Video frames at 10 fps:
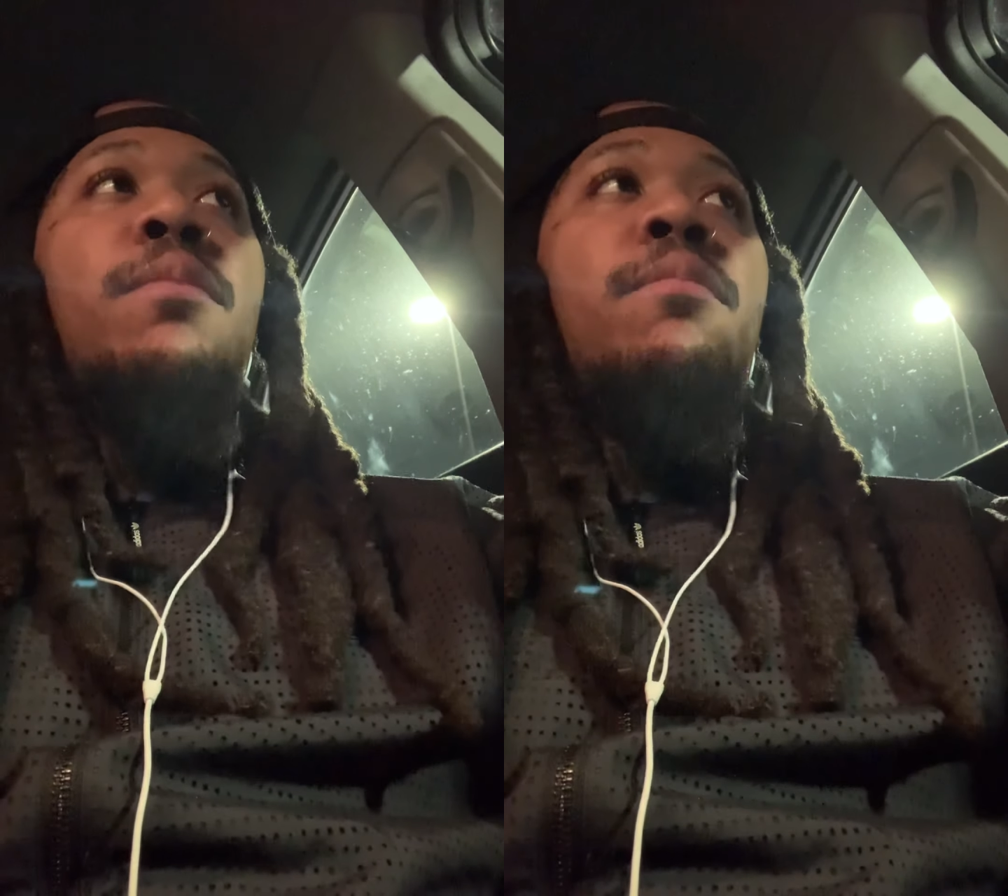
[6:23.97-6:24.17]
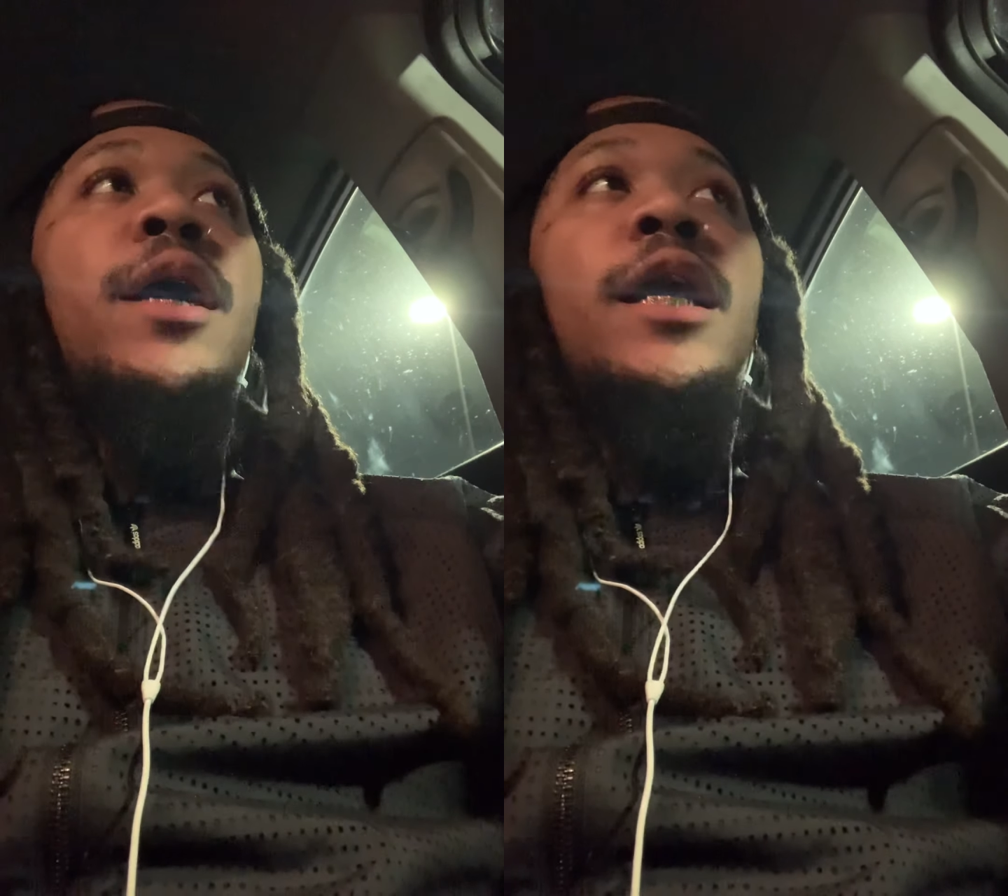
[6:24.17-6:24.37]

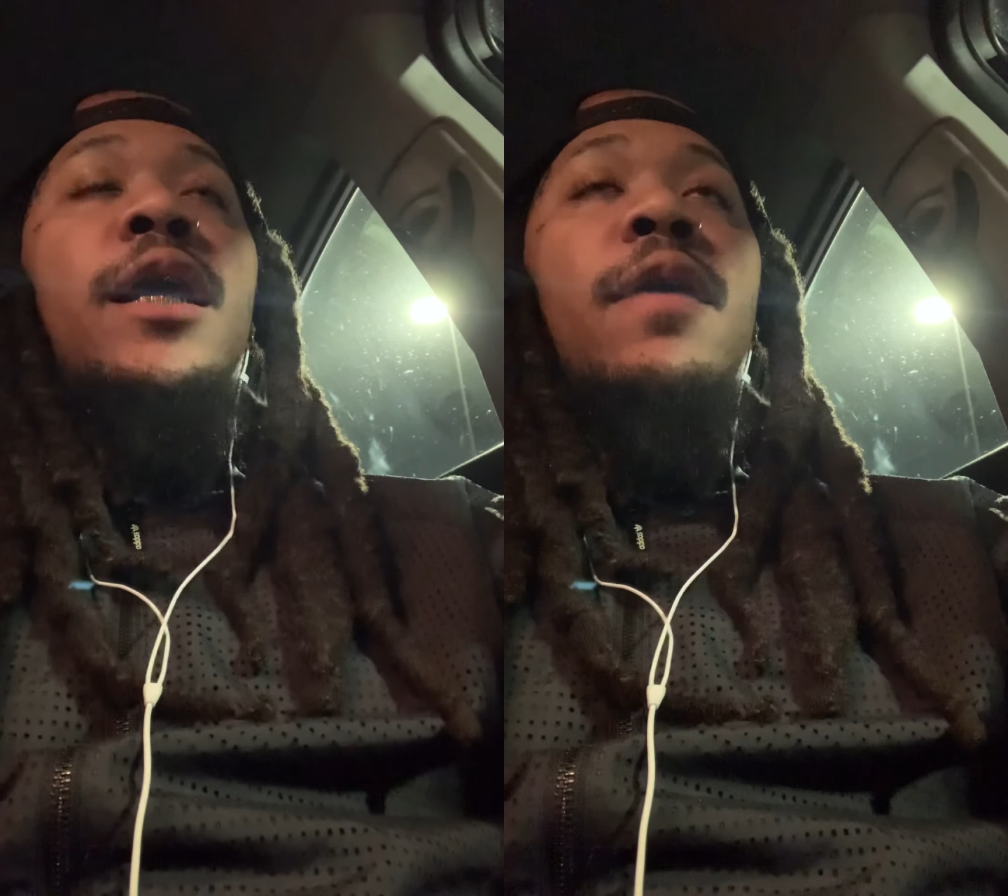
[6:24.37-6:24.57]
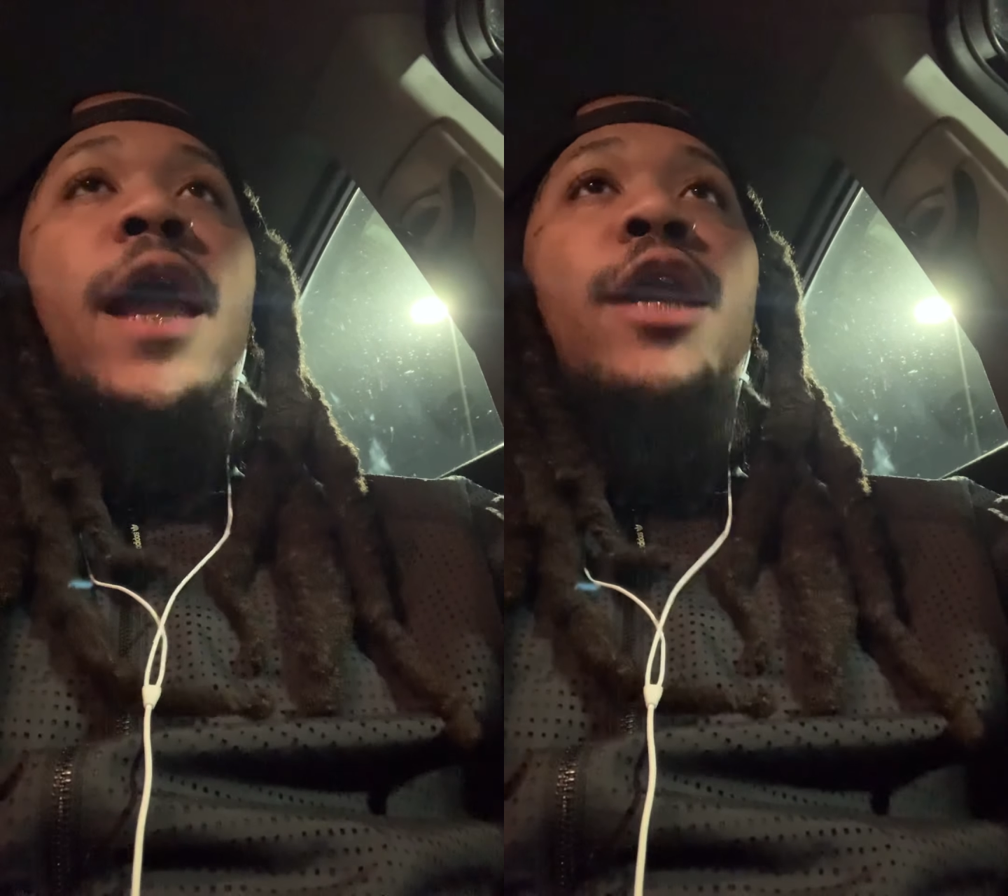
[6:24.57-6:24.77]
the
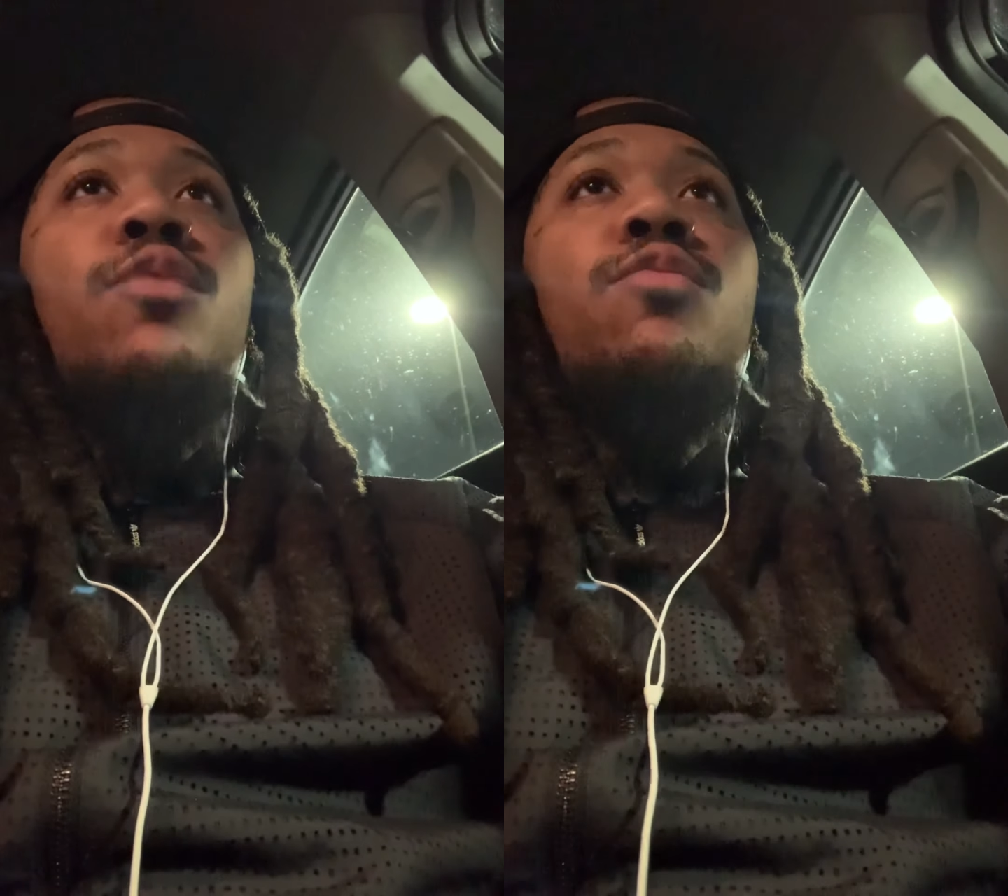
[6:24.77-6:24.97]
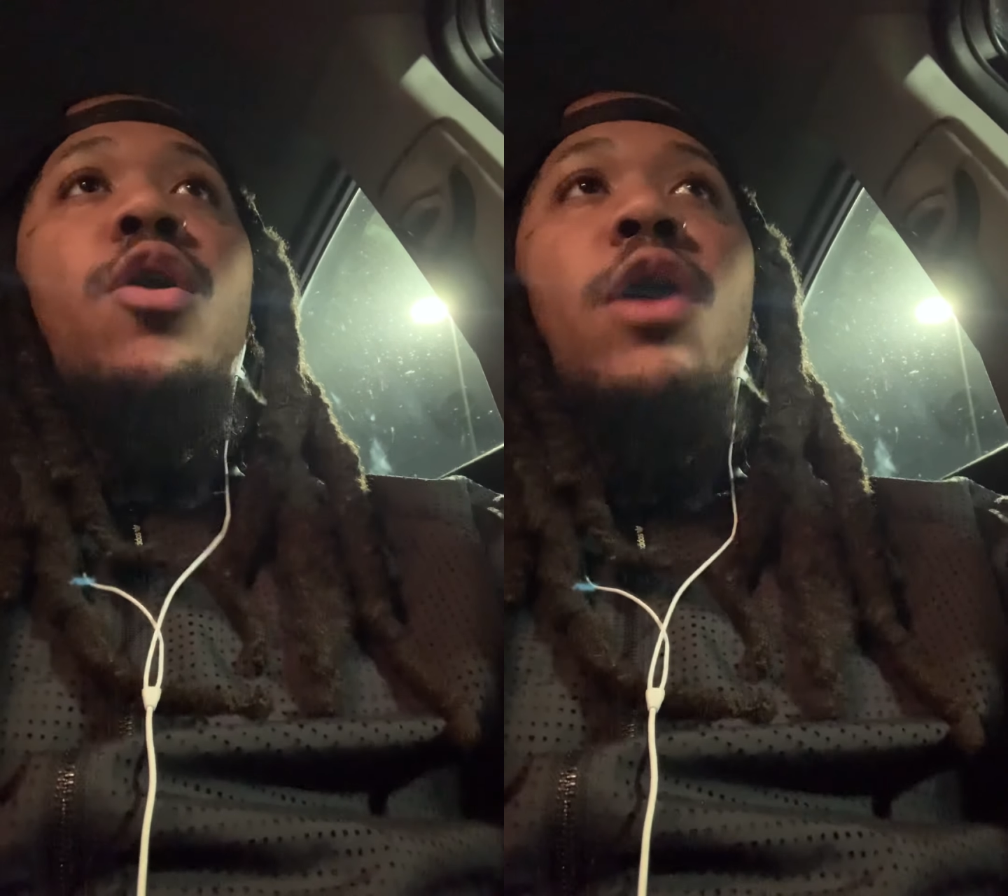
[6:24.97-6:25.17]
money in
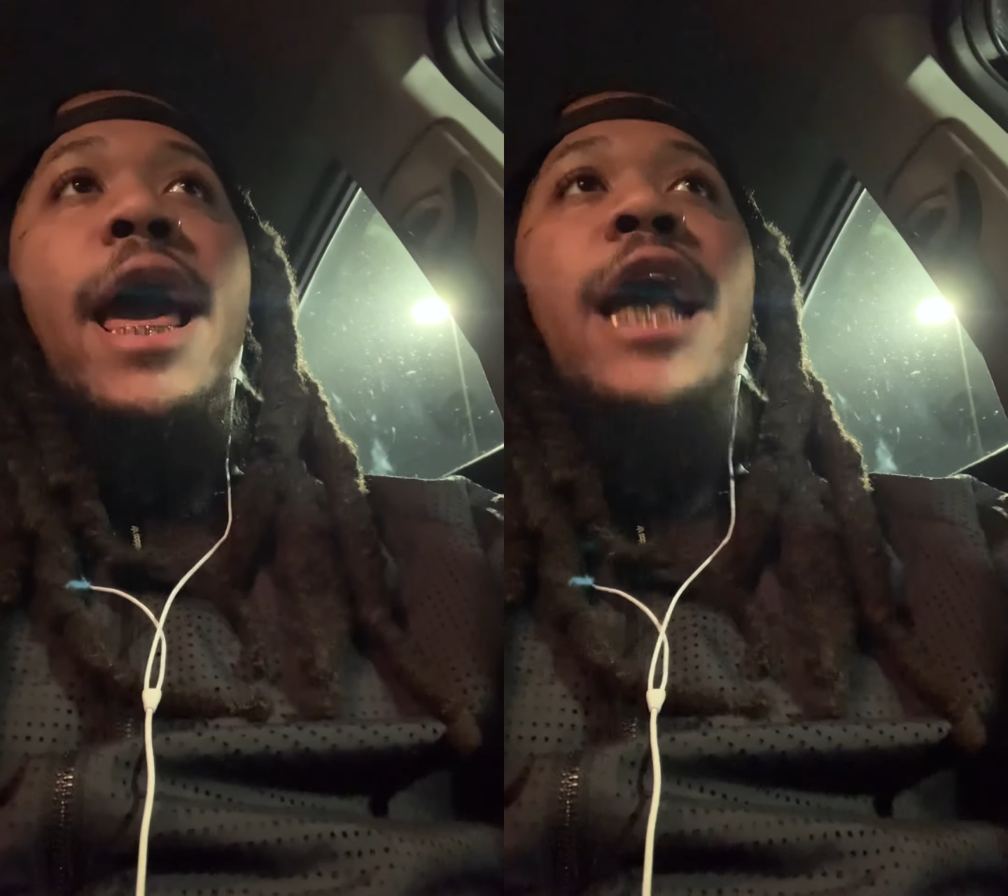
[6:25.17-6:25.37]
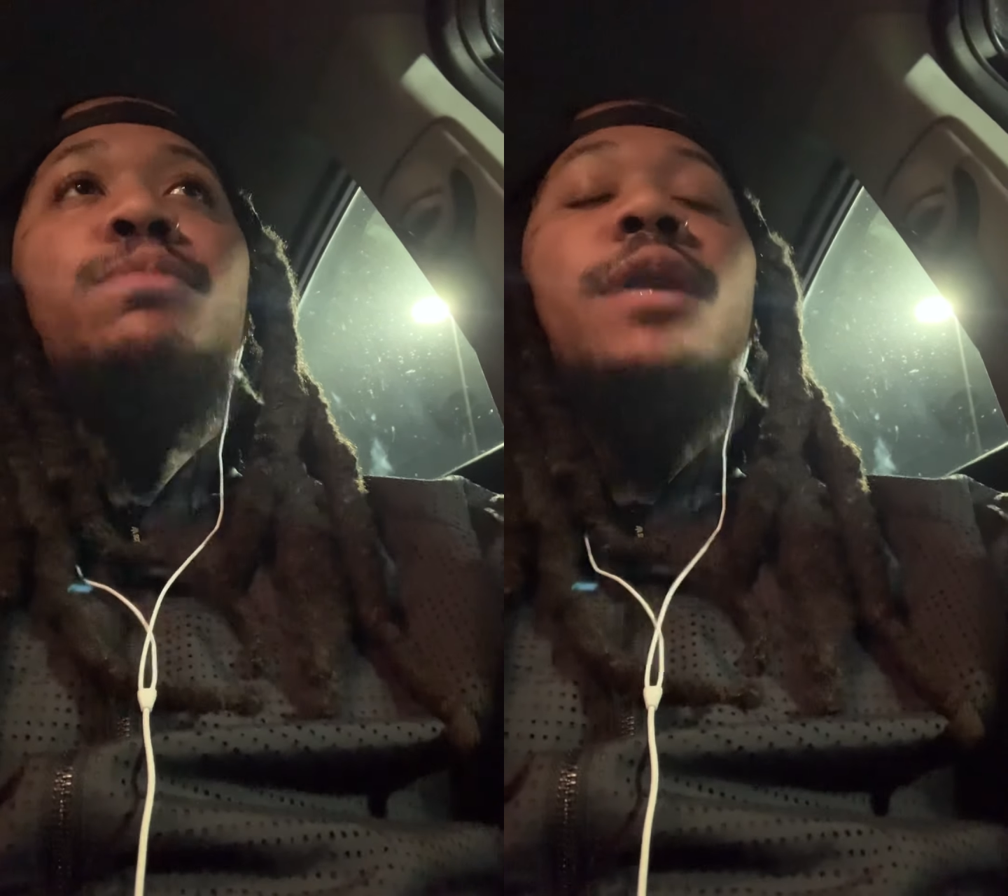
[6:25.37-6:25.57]
the wrong
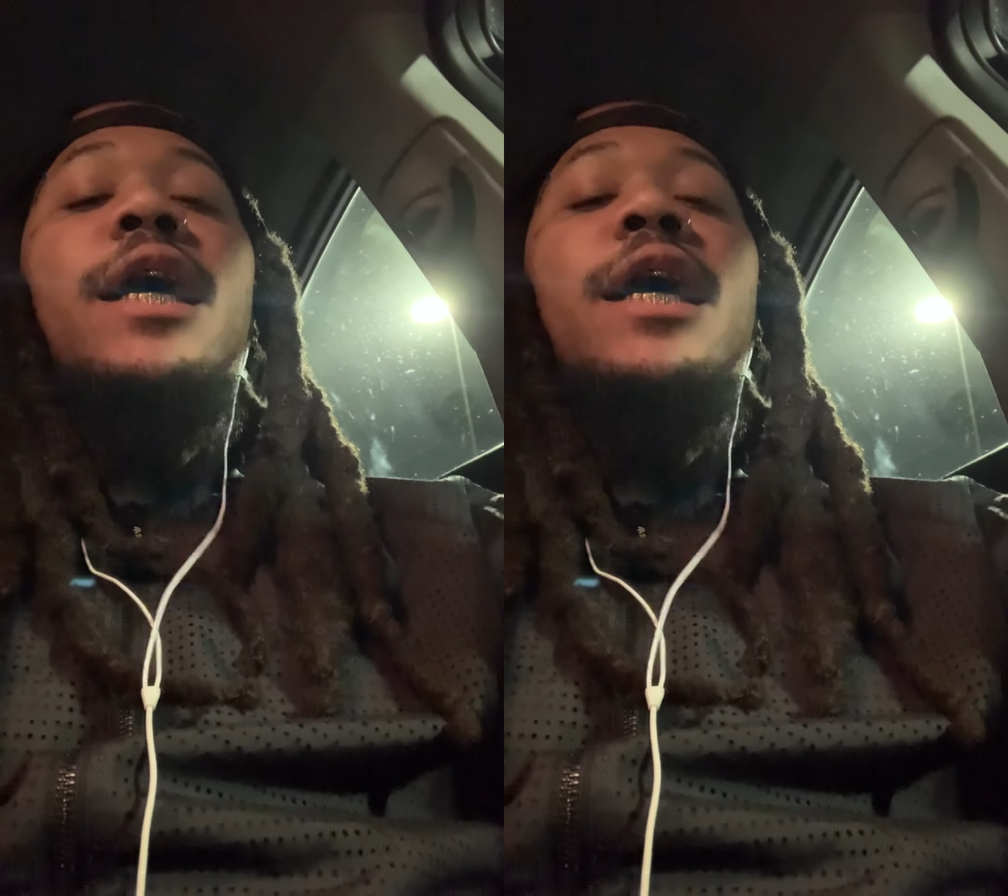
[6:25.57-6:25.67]
aspect.